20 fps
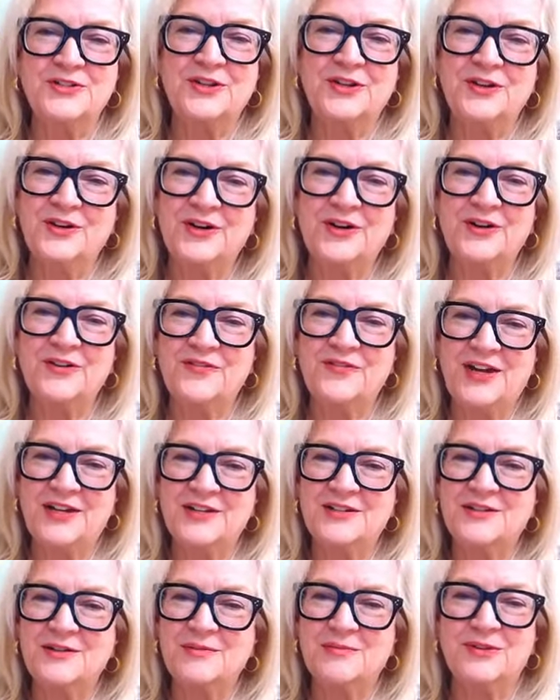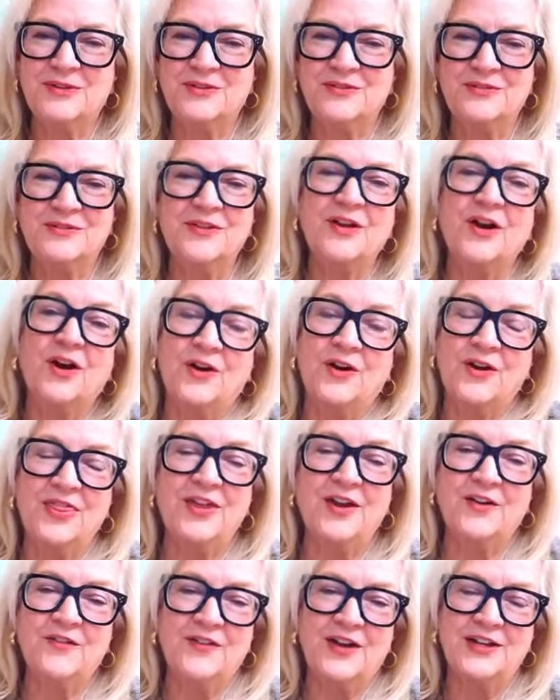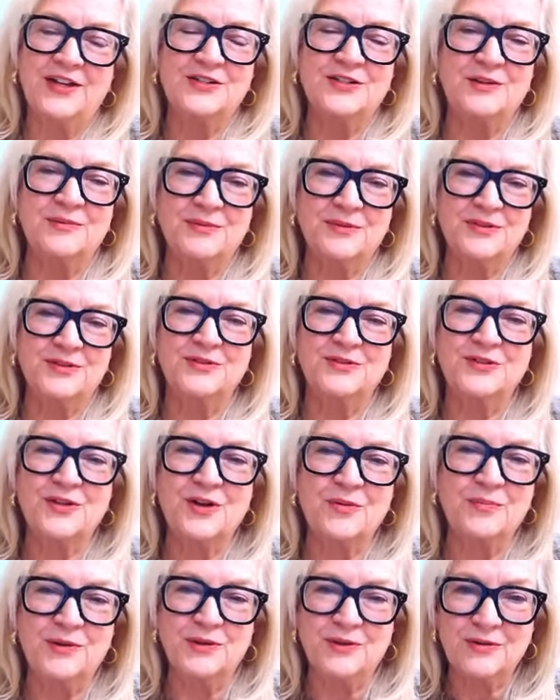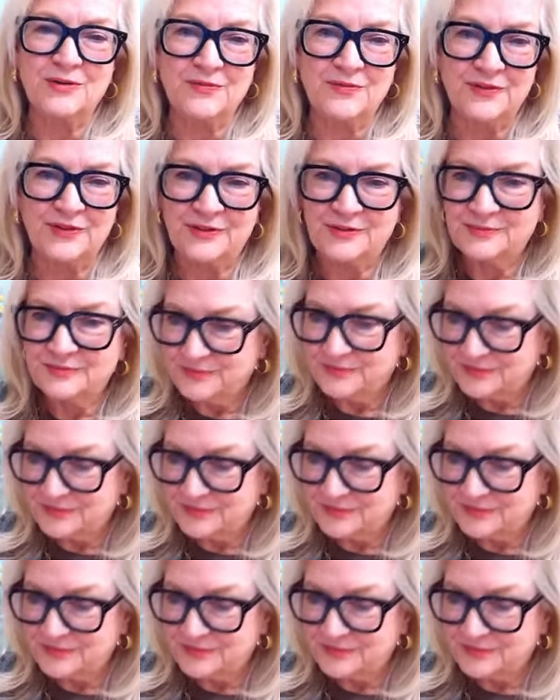Her vegetables, or their vegetables, are so beautiful.